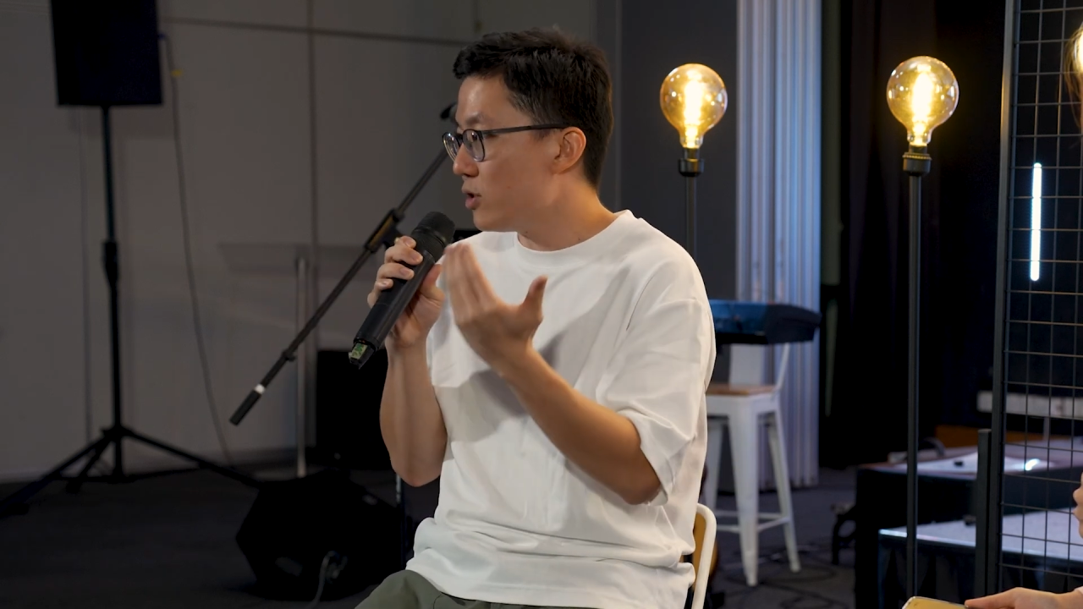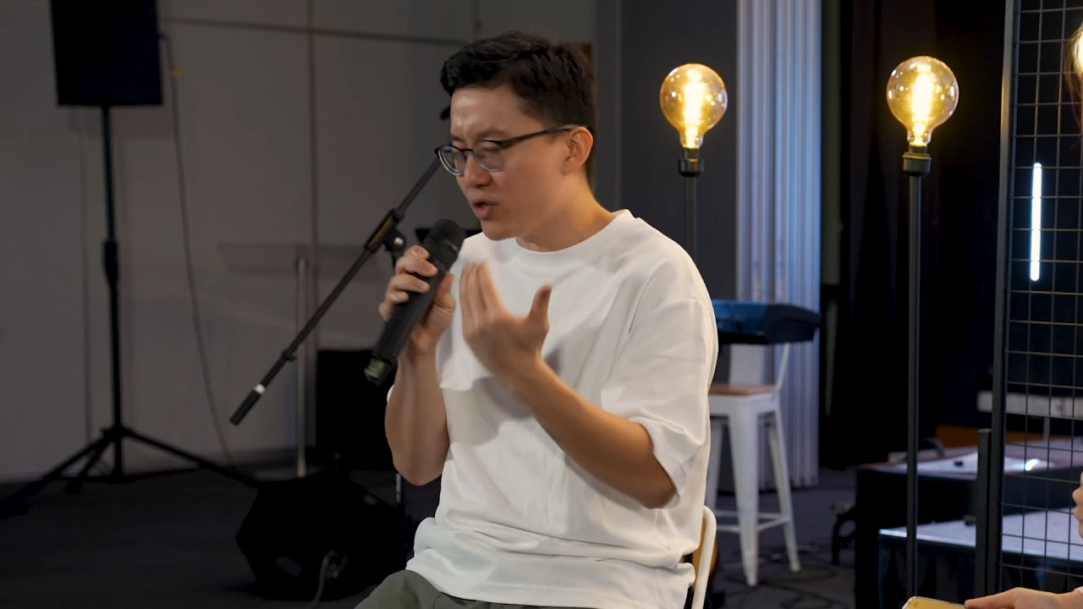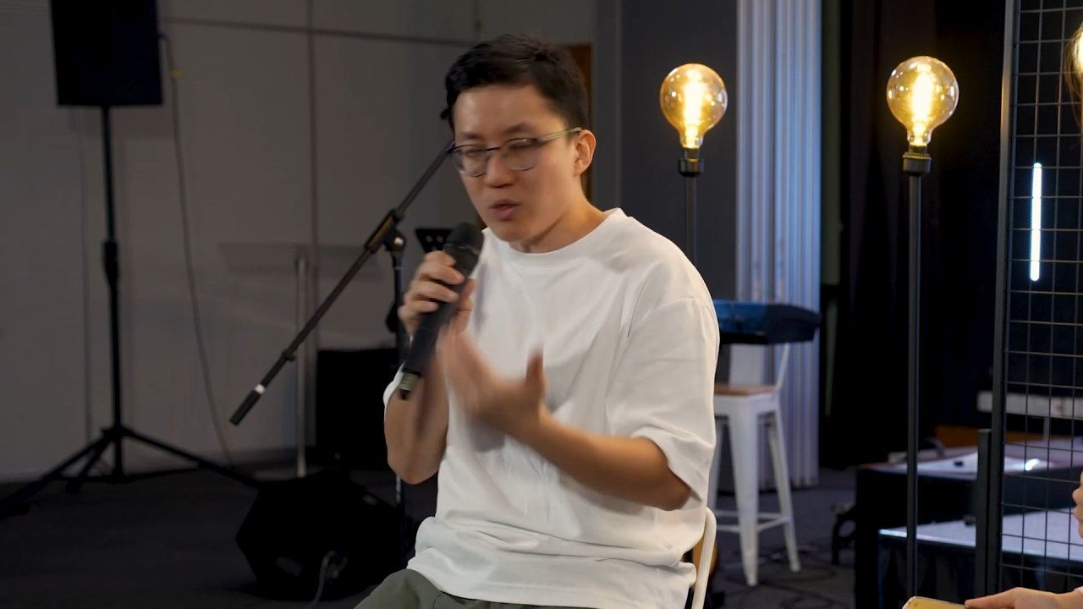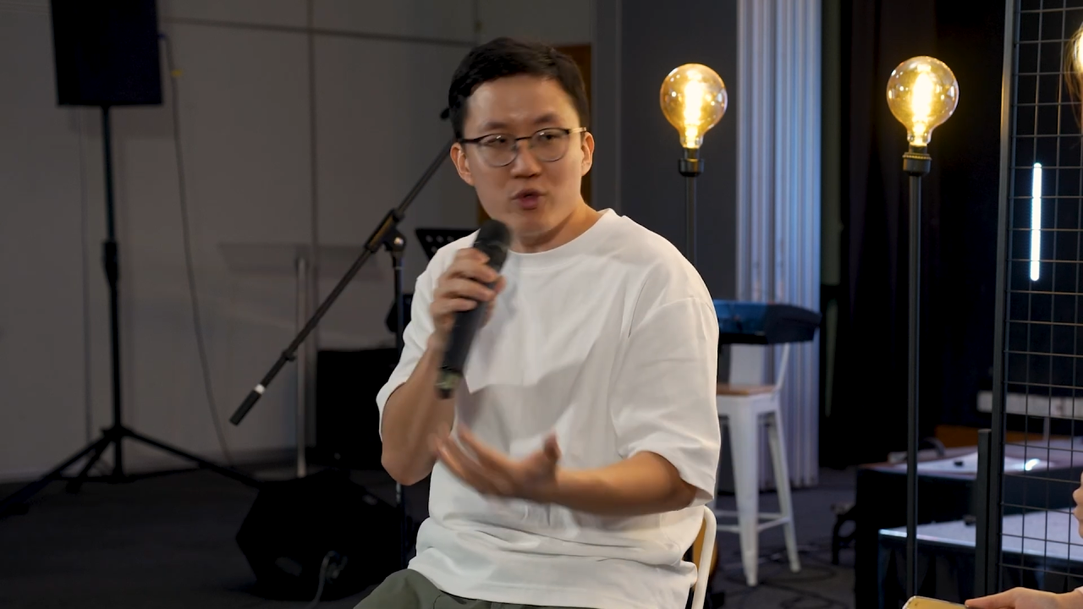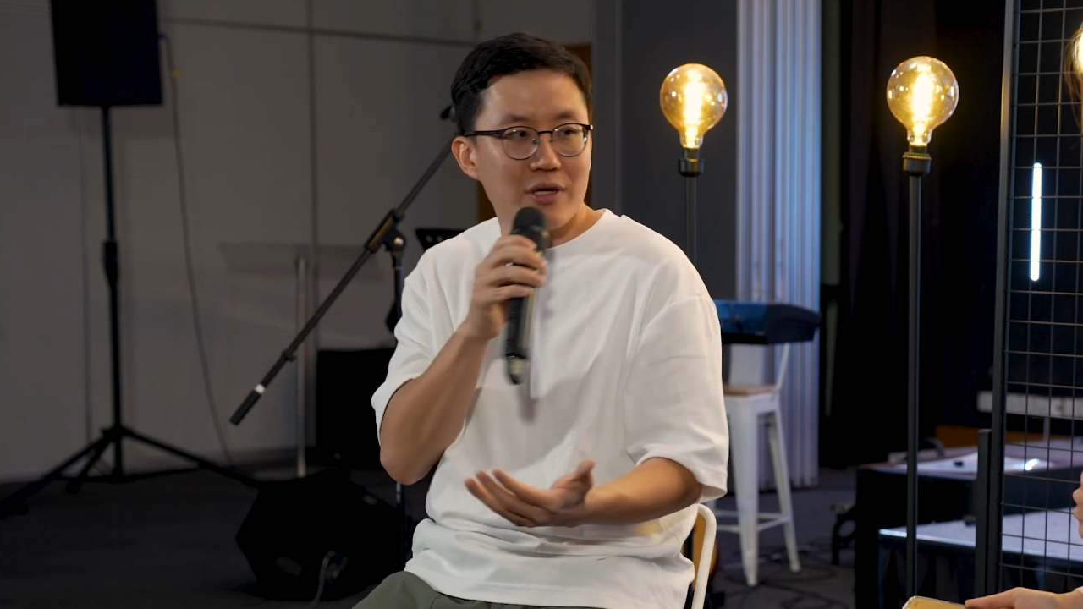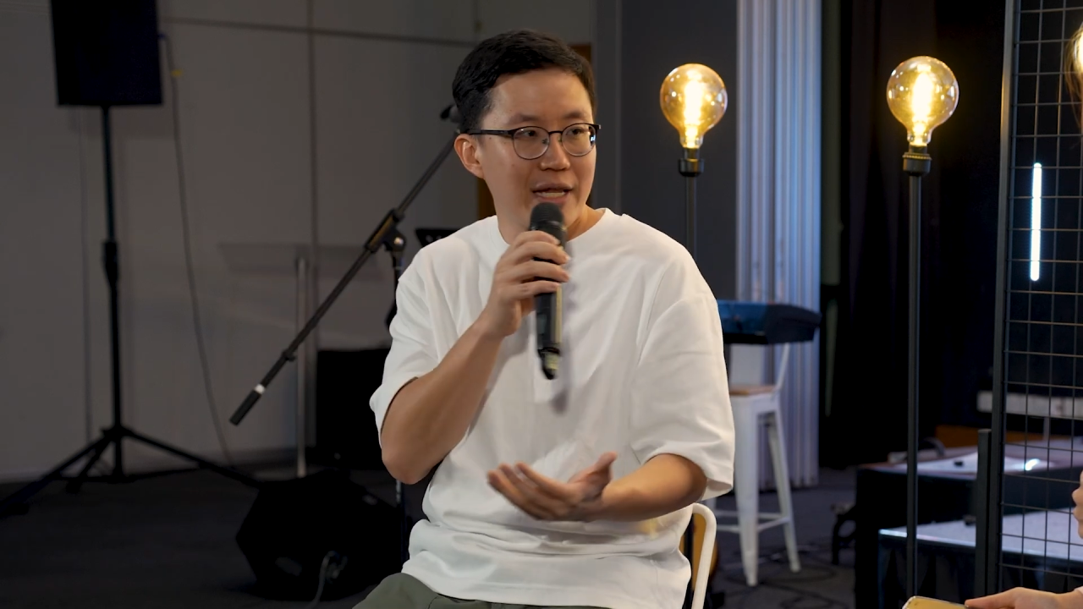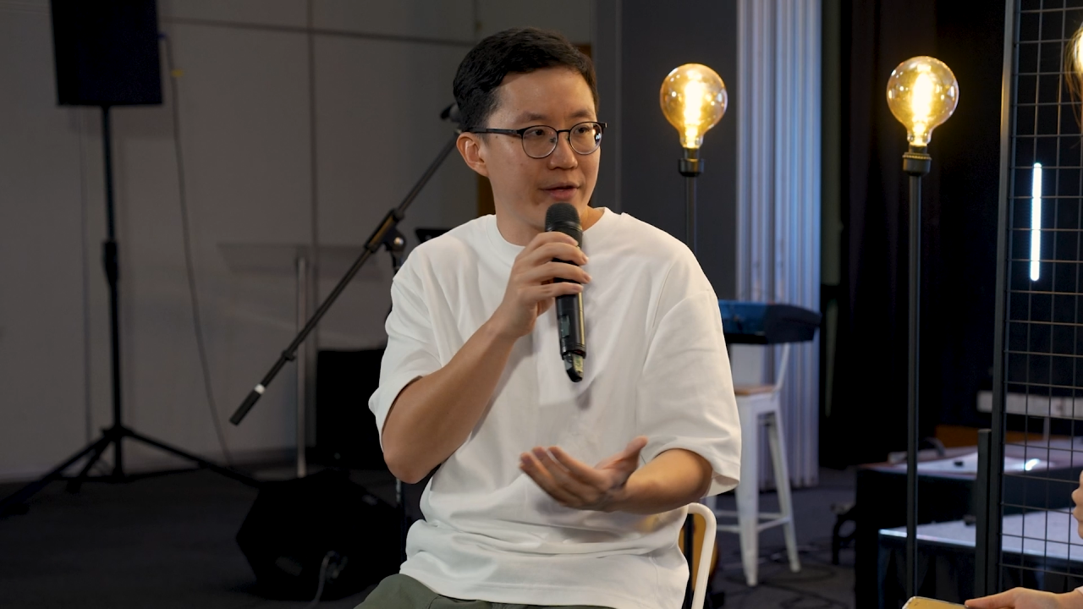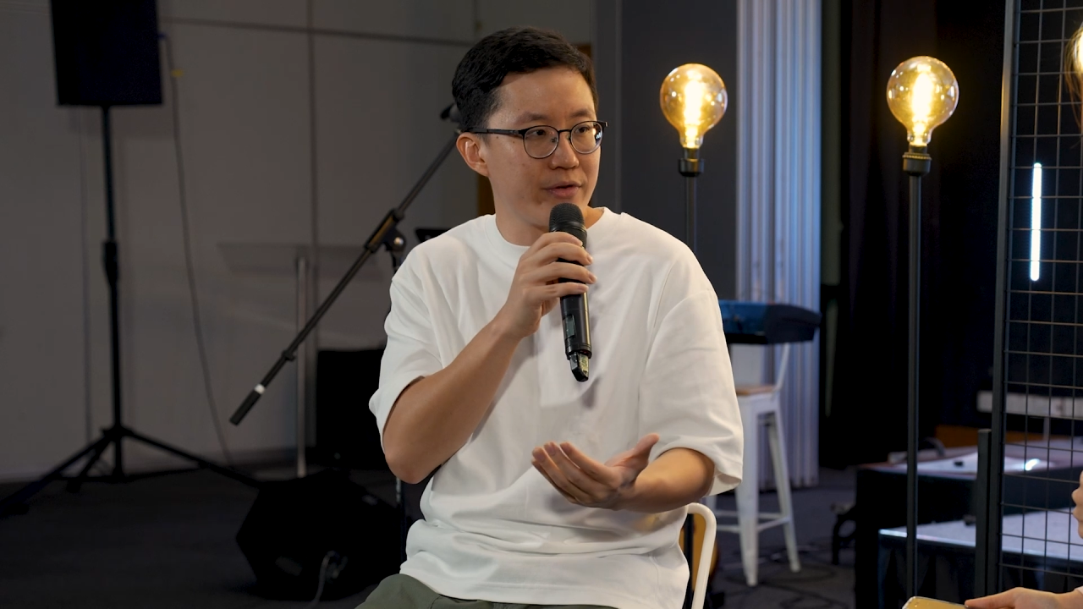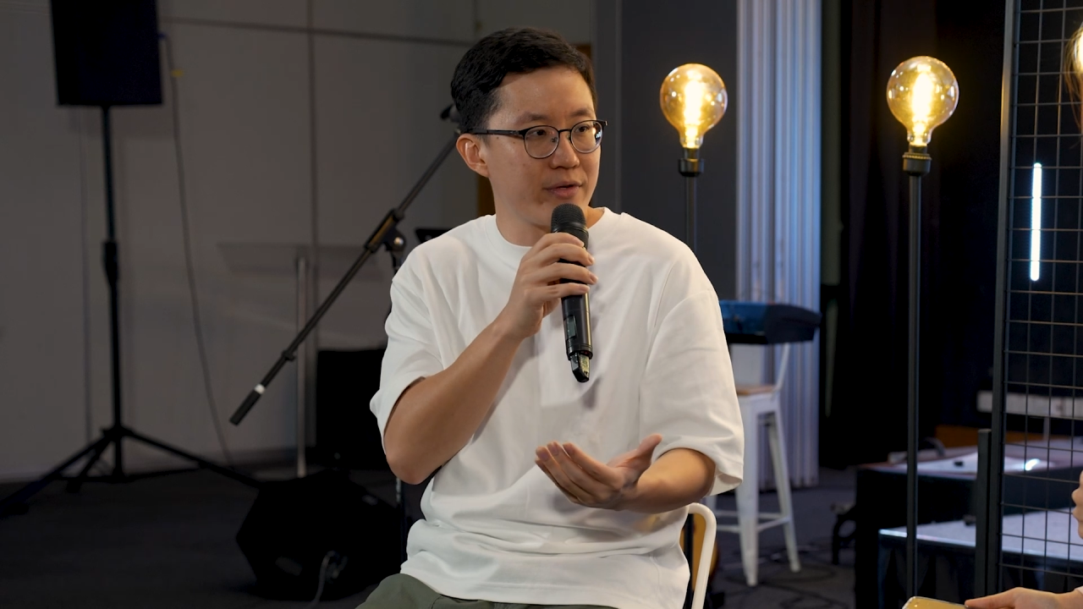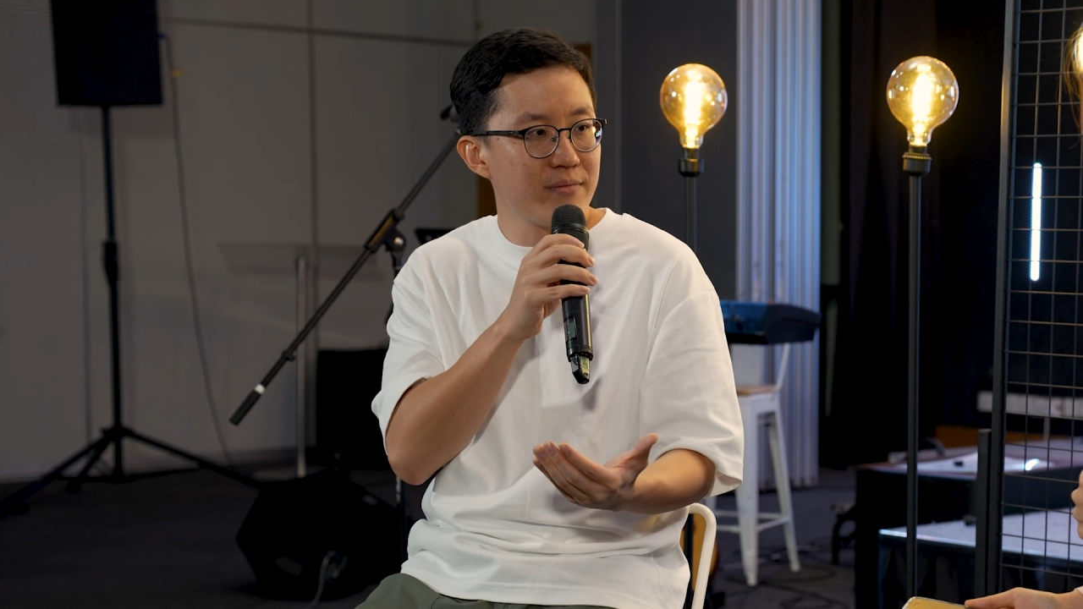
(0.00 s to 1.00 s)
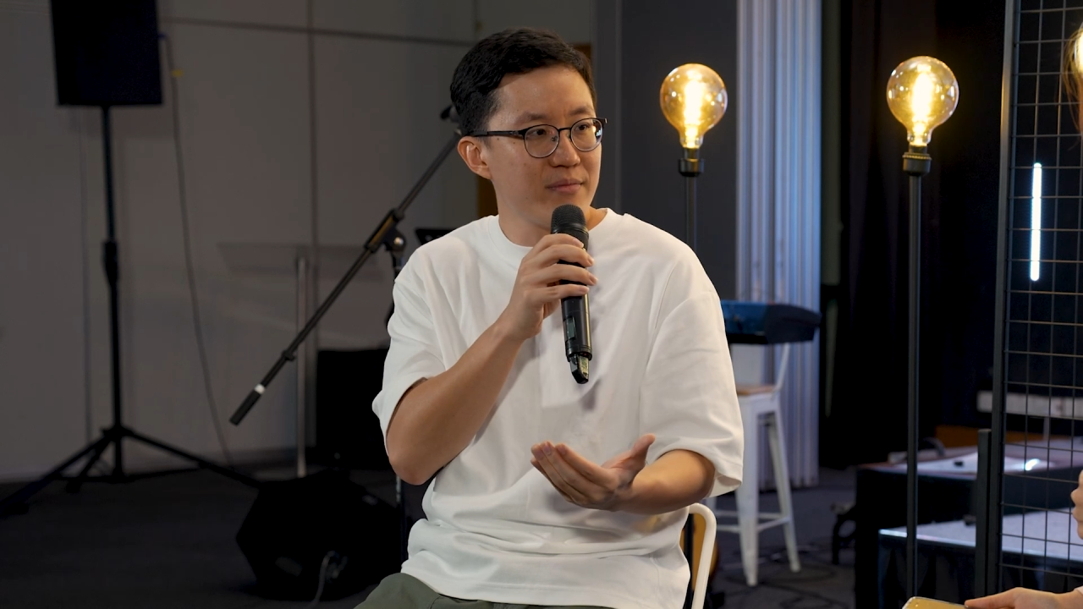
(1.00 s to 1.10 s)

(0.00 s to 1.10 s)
to socialize.